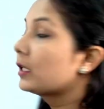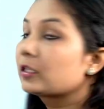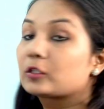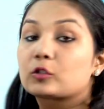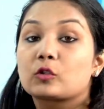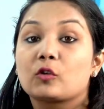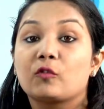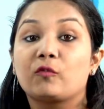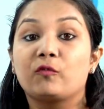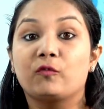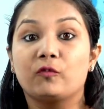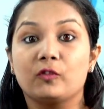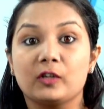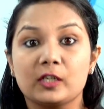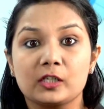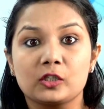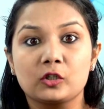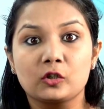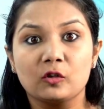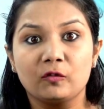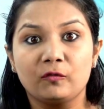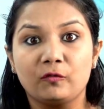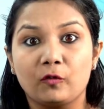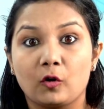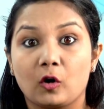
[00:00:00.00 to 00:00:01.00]
So,
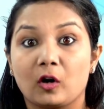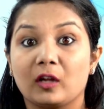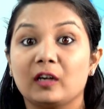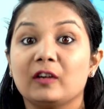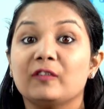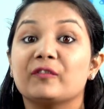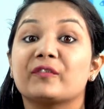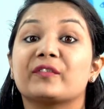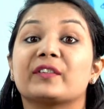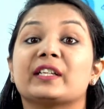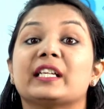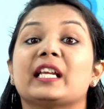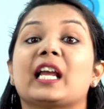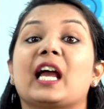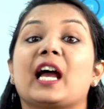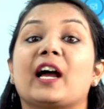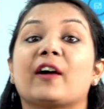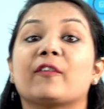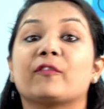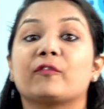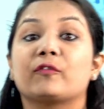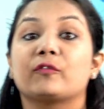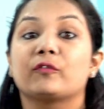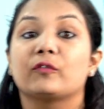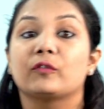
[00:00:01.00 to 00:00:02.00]
first of all, we
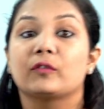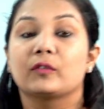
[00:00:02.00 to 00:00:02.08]
have